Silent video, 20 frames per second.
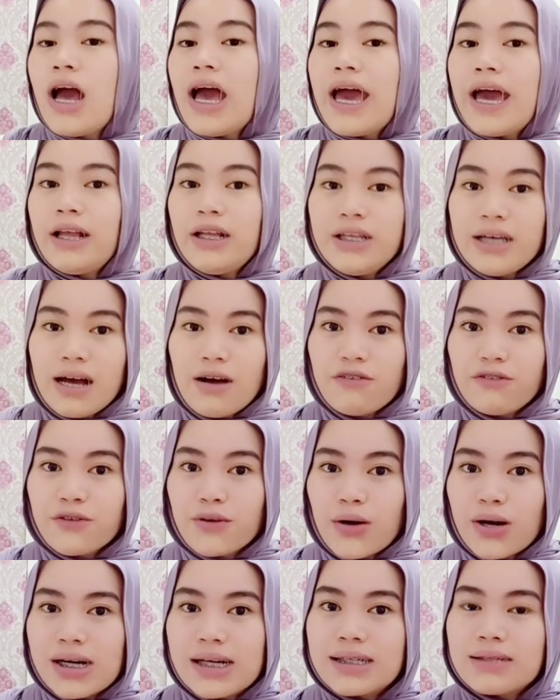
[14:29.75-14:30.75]
And yeah, of
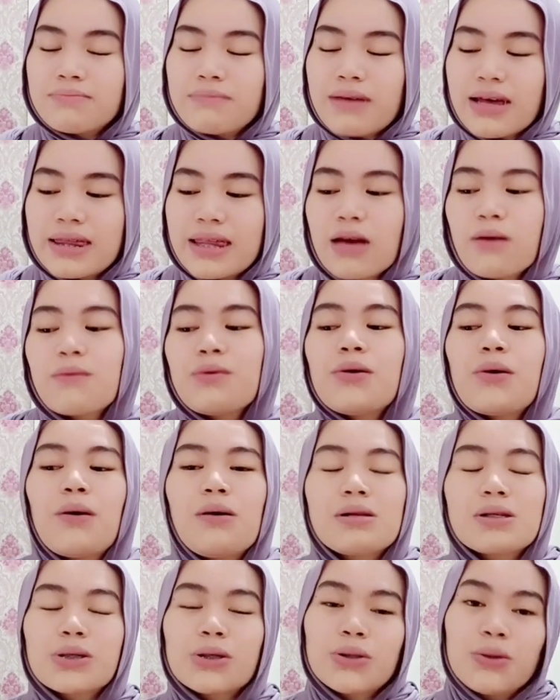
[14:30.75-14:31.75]
course, MedTech, we
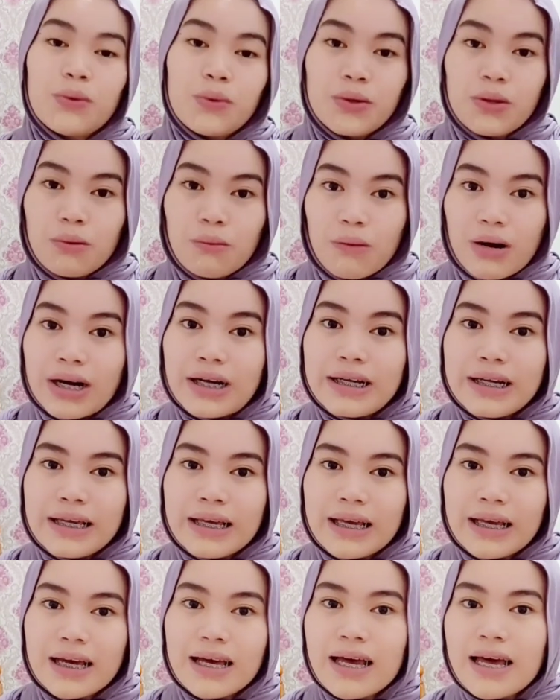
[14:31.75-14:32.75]
also do the
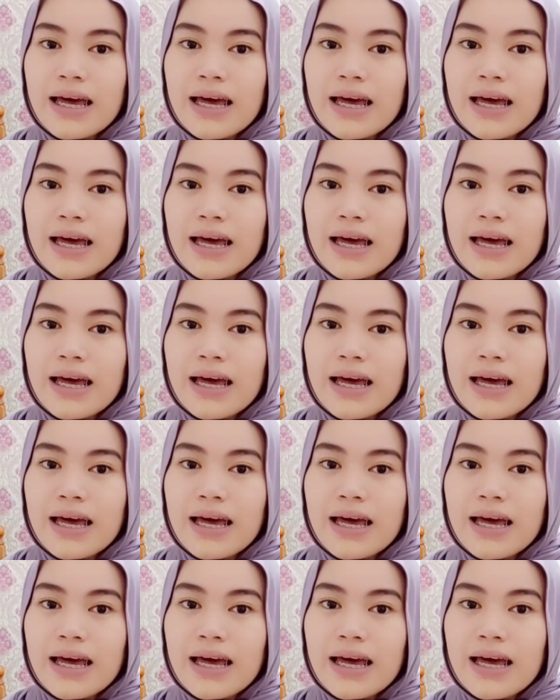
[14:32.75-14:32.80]
warding.